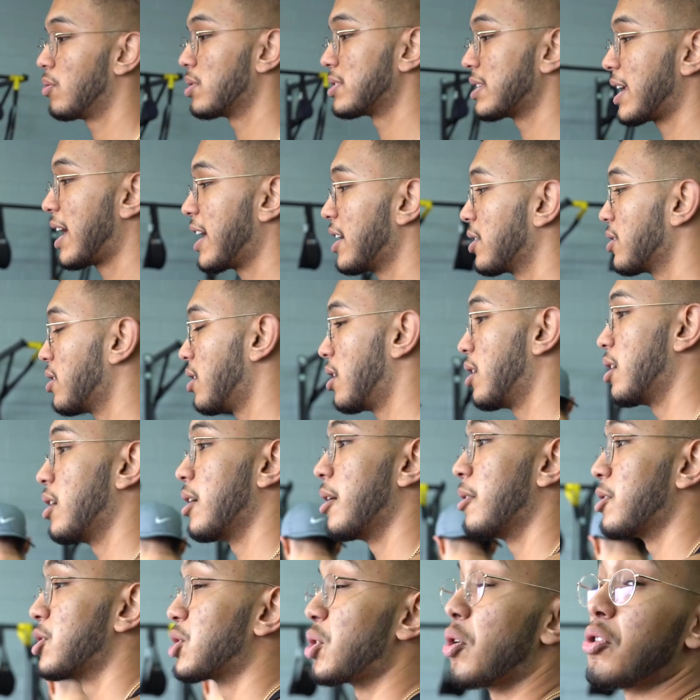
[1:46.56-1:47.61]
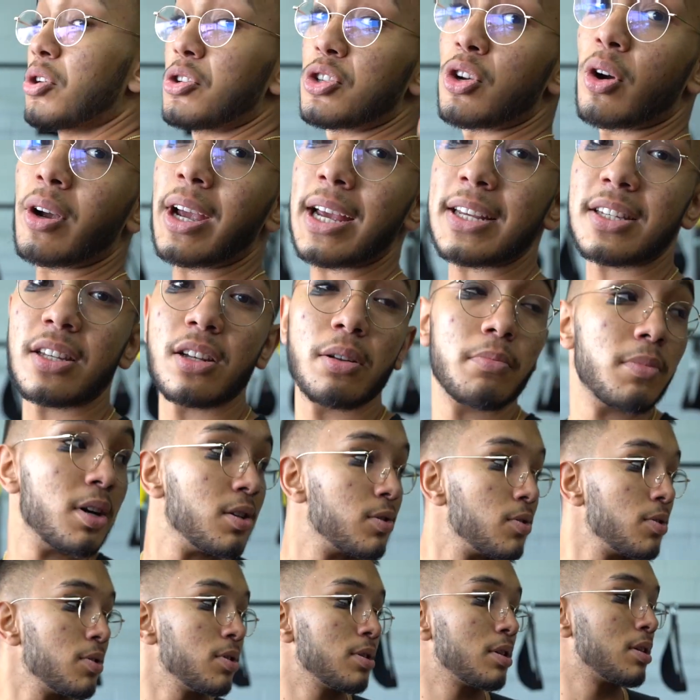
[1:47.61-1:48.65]
was ang uh, show showcasing the
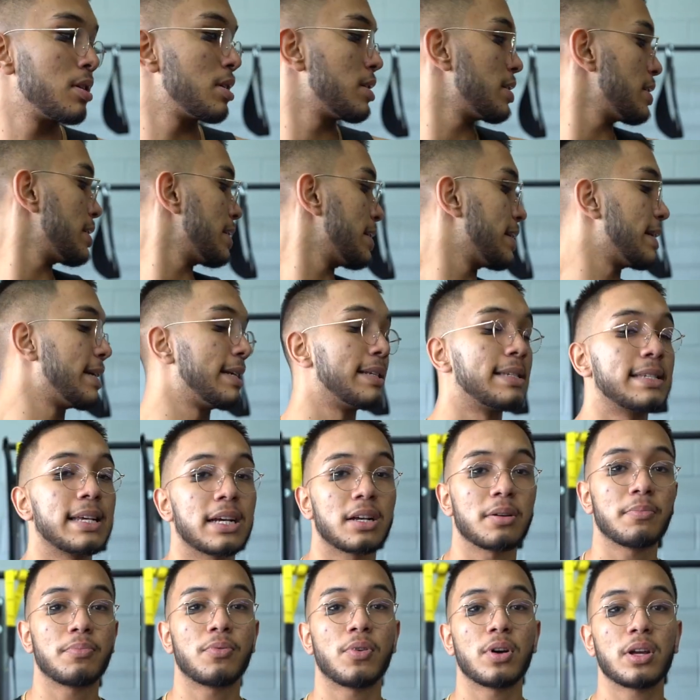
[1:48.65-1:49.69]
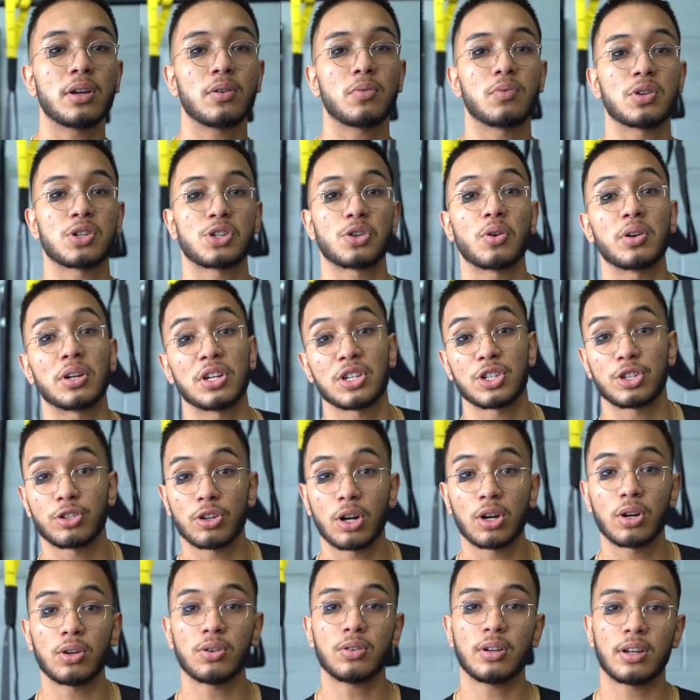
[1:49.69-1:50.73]
muscles. Second point was showing the
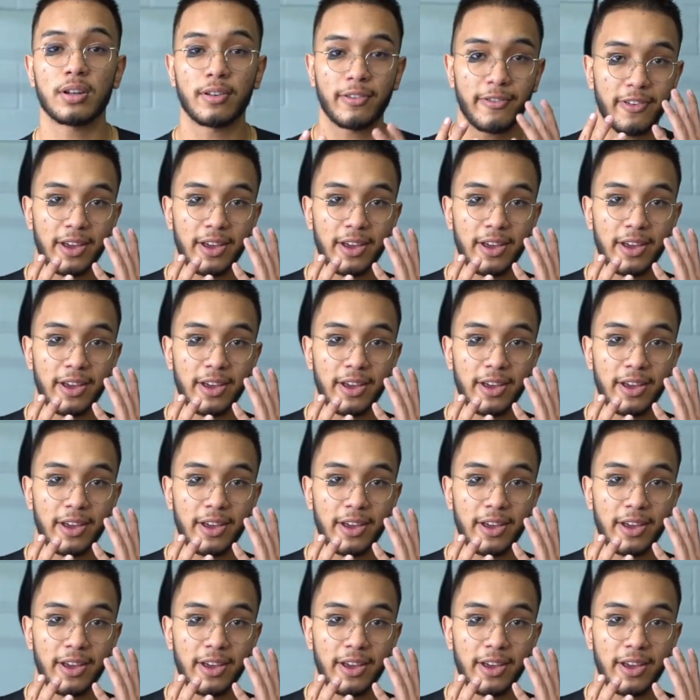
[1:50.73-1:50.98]
struggle in the